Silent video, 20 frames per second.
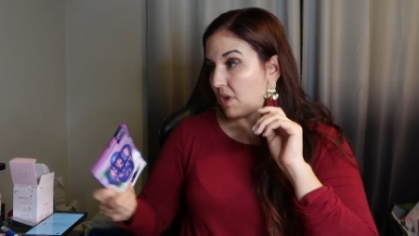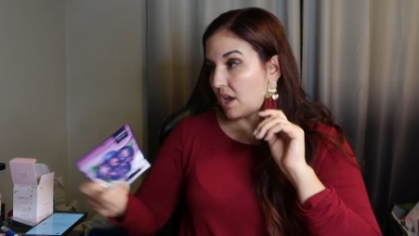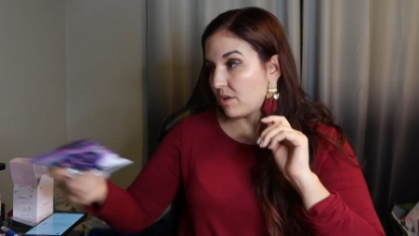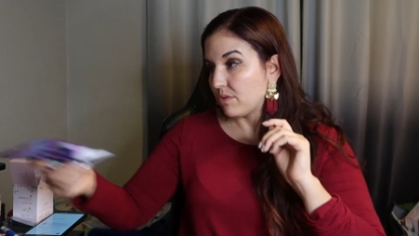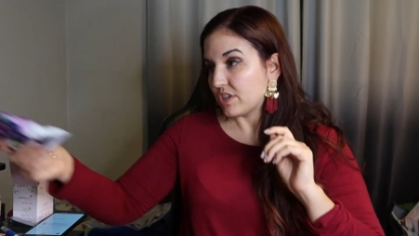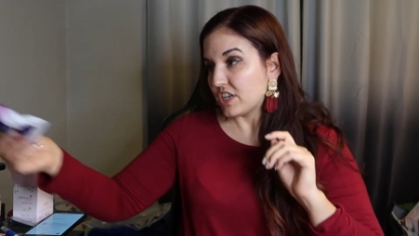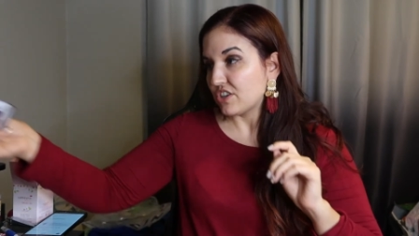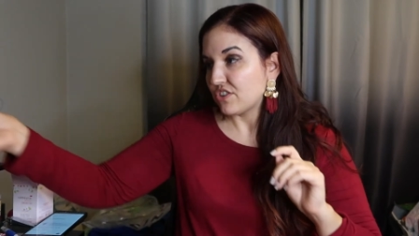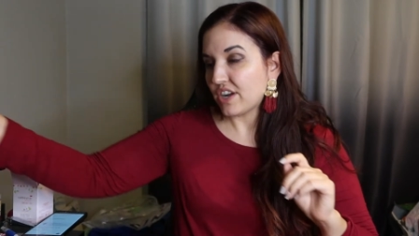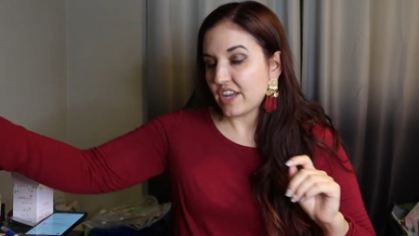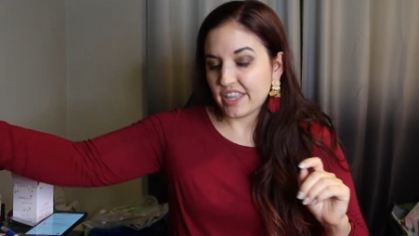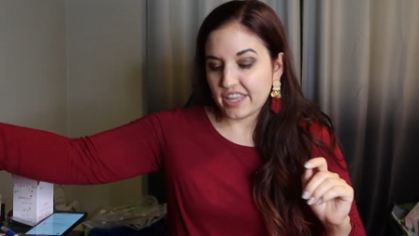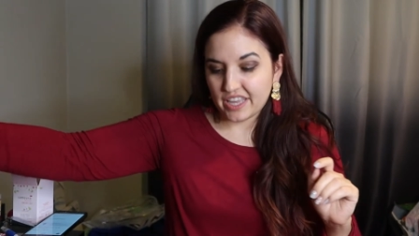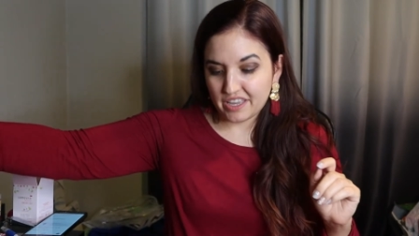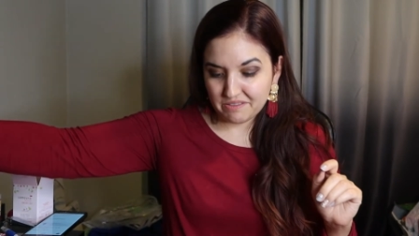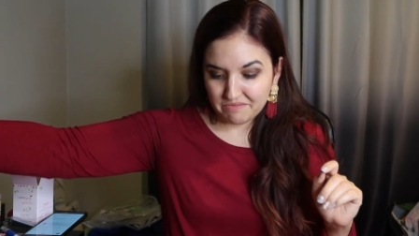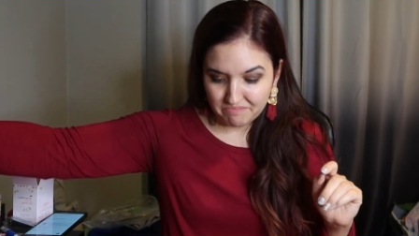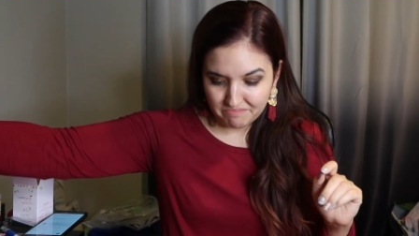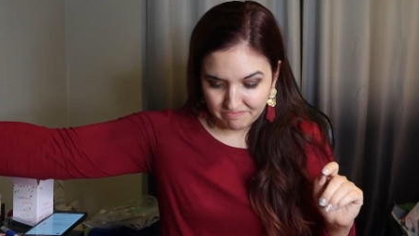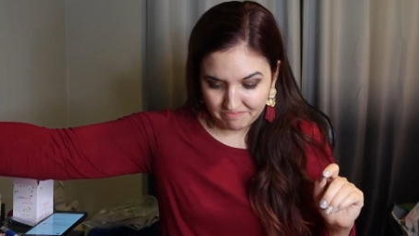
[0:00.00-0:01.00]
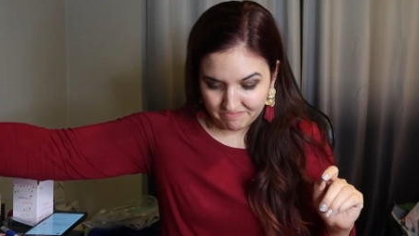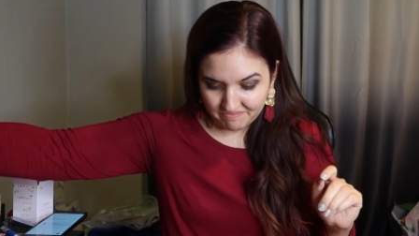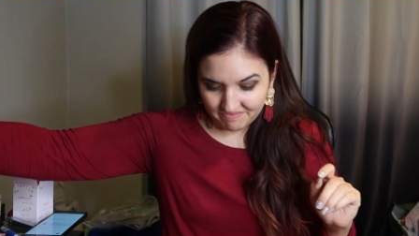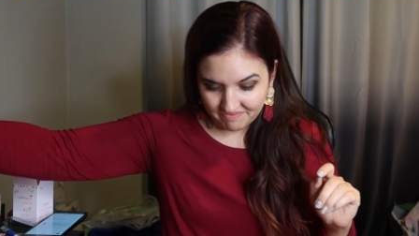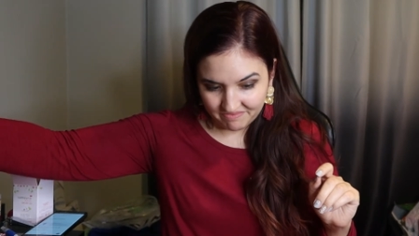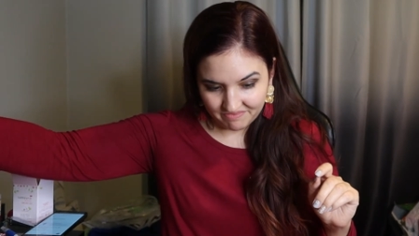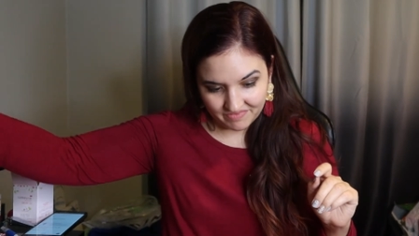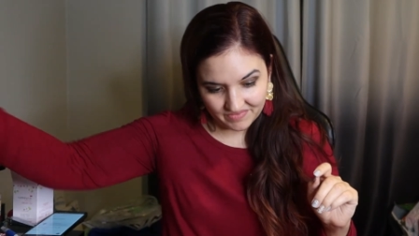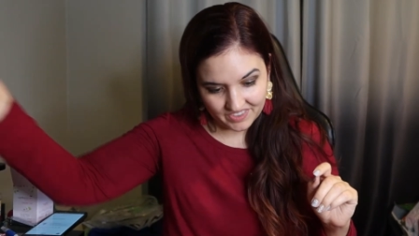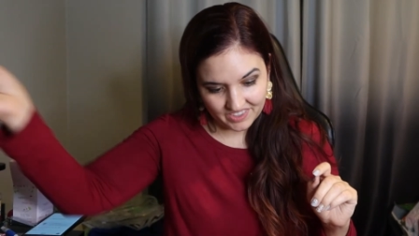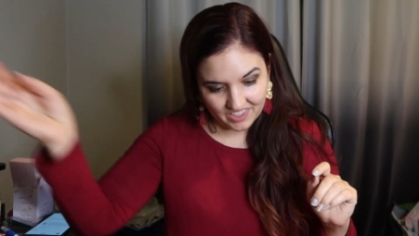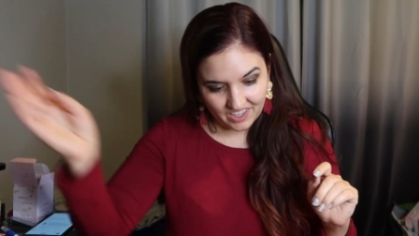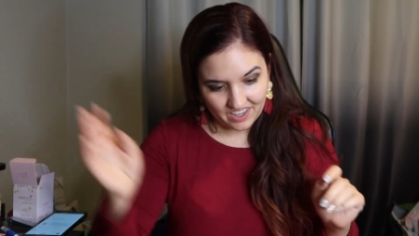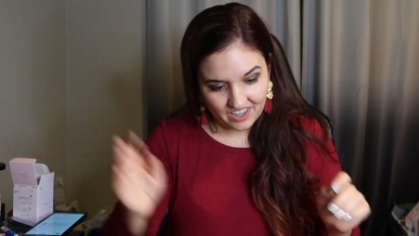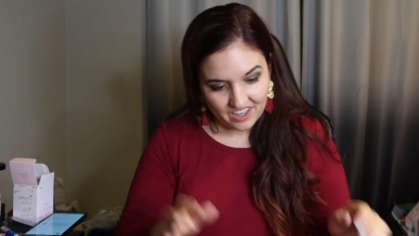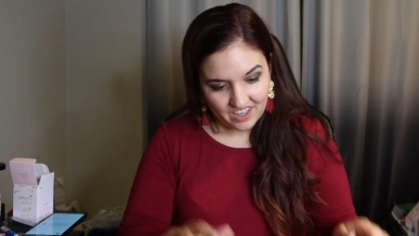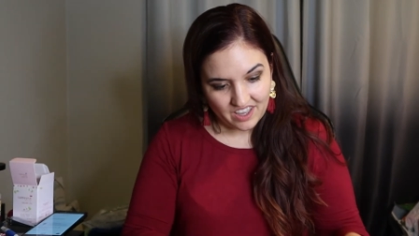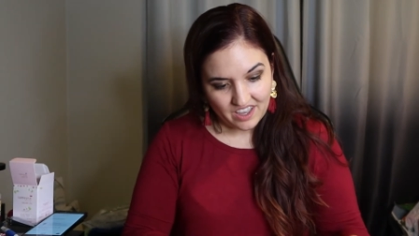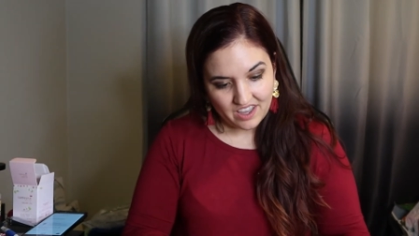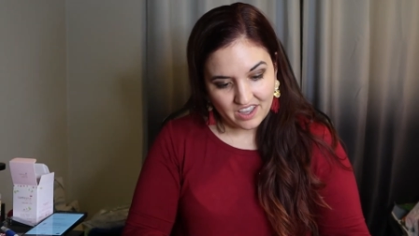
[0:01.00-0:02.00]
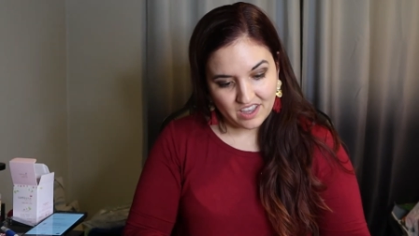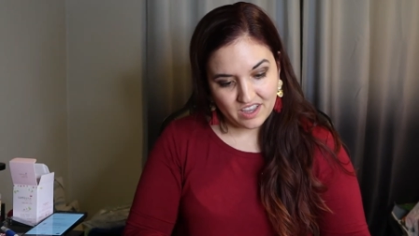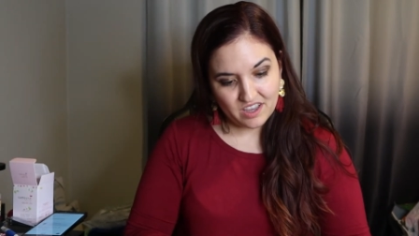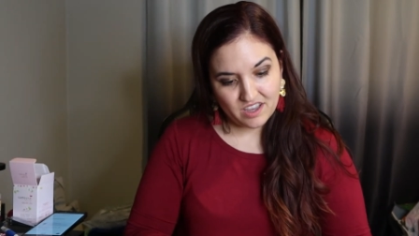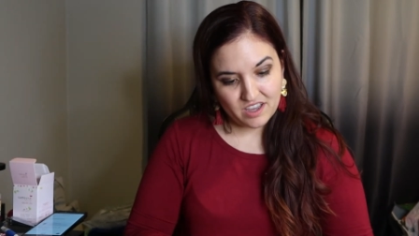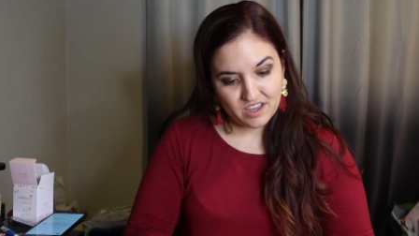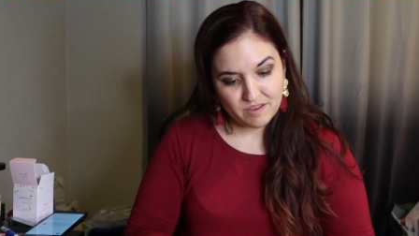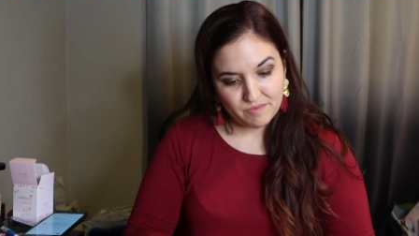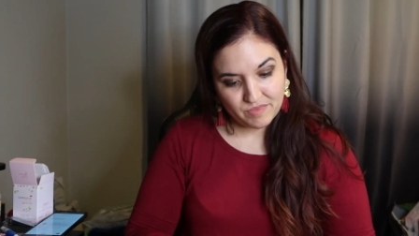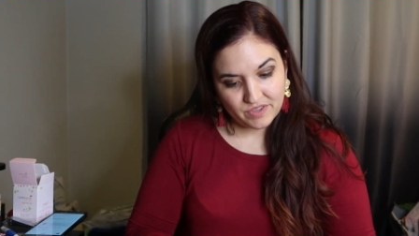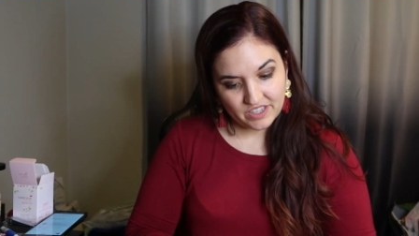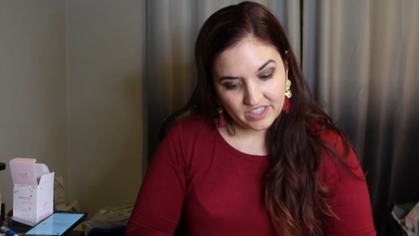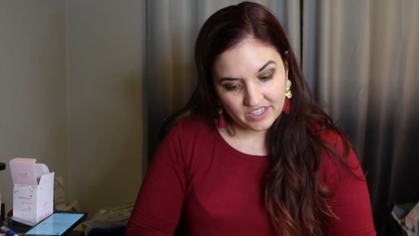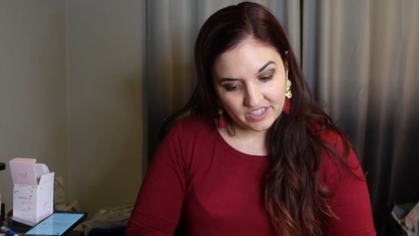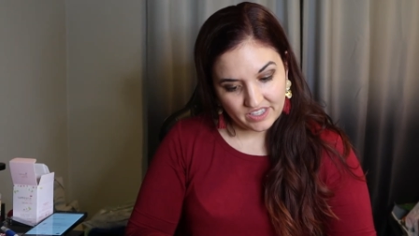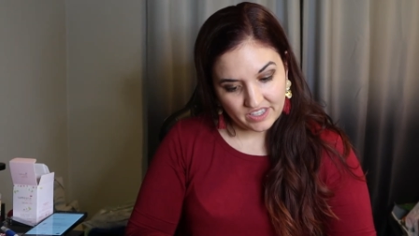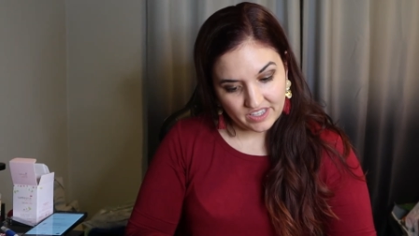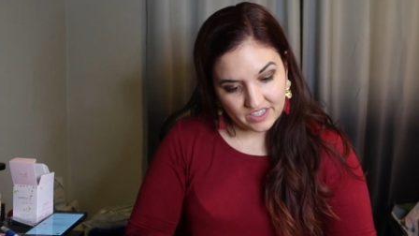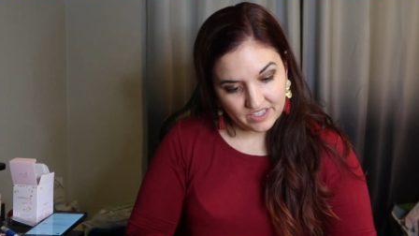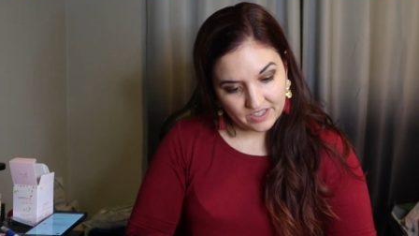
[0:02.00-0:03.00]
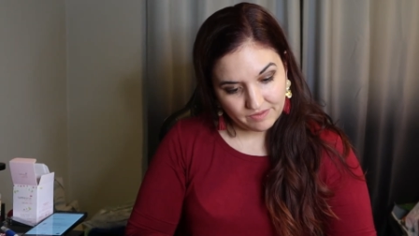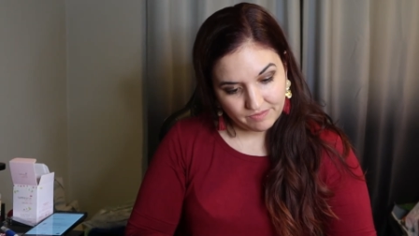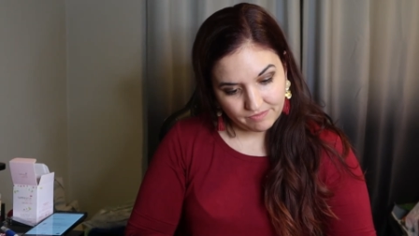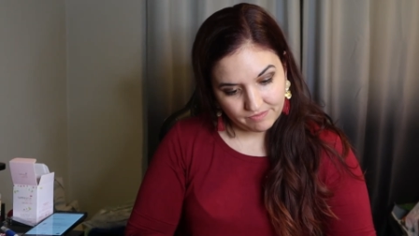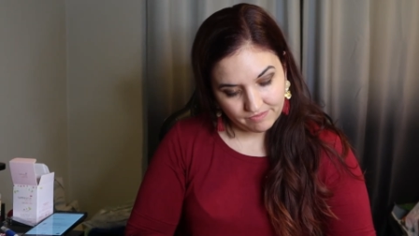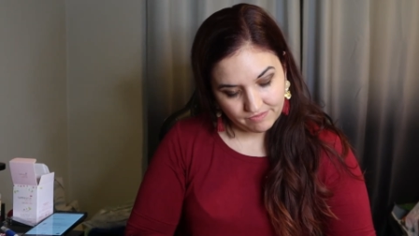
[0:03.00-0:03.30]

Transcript: I want to try that. Um, let's see.